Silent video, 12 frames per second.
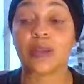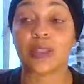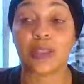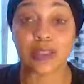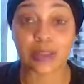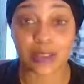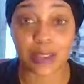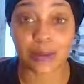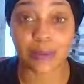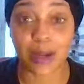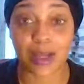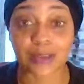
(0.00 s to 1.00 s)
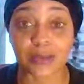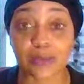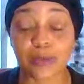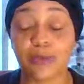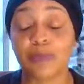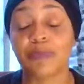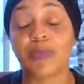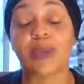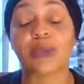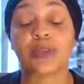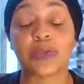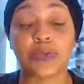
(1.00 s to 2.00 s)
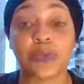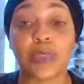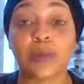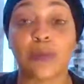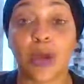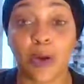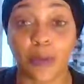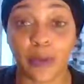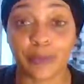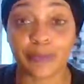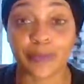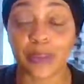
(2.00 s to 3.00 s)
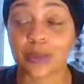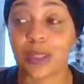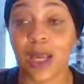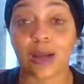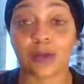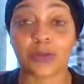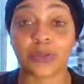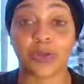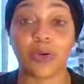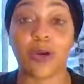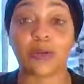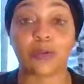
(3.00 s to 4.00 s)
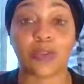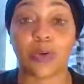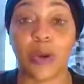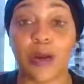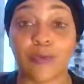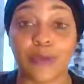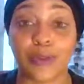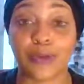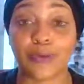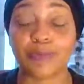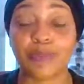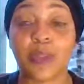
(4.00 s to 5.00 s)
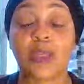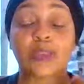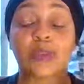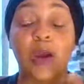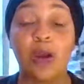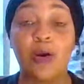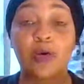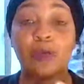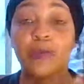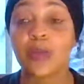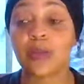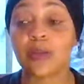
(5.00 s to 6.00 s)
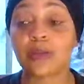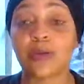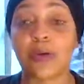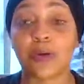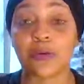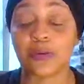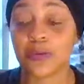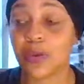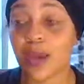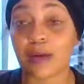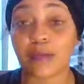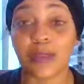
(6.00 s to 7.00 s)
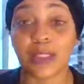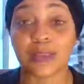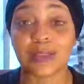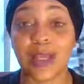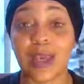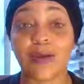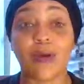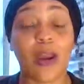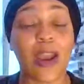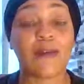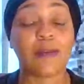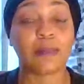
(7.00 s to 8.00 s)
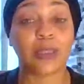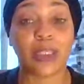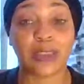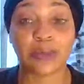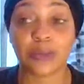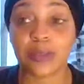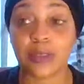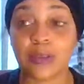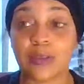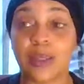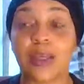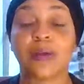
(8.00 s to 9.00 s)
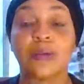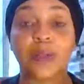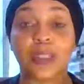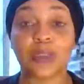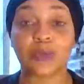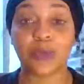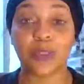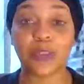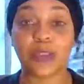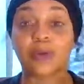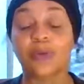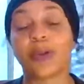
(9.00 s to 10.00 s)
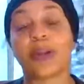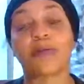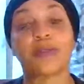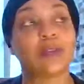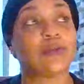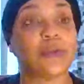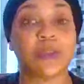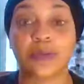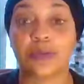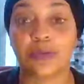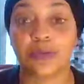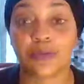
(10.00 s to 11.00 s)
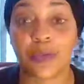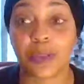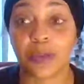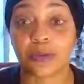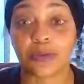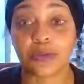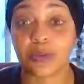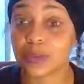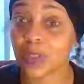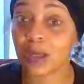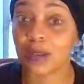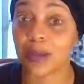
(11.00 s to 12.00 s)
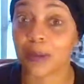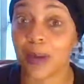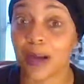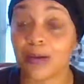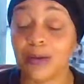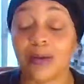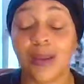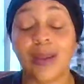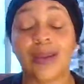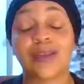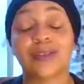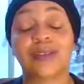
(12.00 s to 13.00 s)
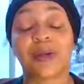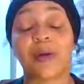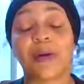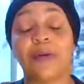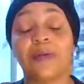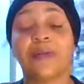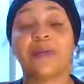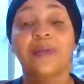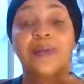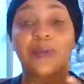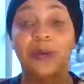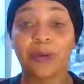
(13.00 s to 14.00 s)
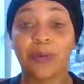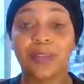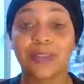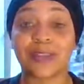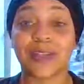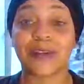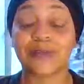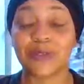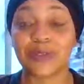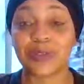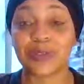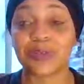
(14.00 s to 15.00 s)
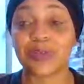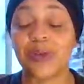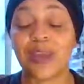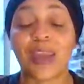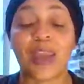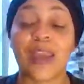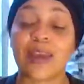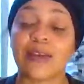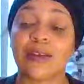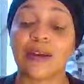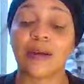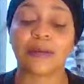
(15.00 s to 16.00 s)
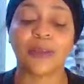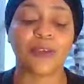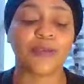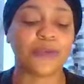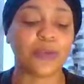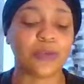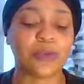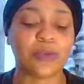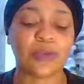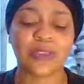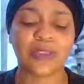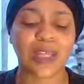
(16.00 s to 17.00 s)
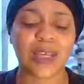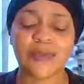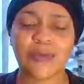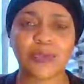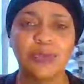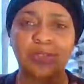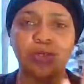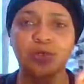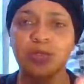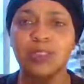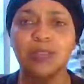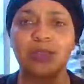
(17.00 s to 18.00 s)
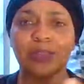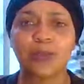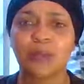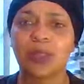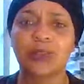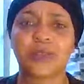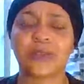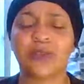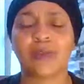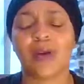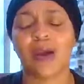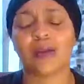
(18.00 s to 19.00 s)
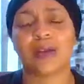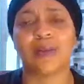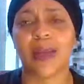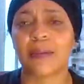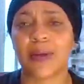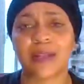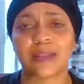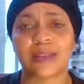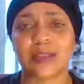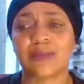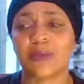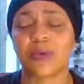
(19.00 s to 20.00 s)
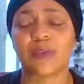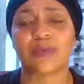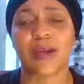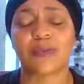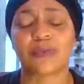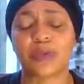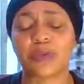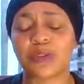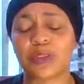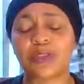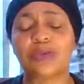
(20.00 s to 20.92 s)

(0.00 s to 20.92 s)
That is impossible. So you keep going because God gonna show up and show out for you. So I hope you know you had a blessed day or I have a blessed week and a blessed weekend whenever this video do, video do decide to come out. So you know much love to you and um, if you it's like even through social distancing make sure you give out love like positivity words by frequency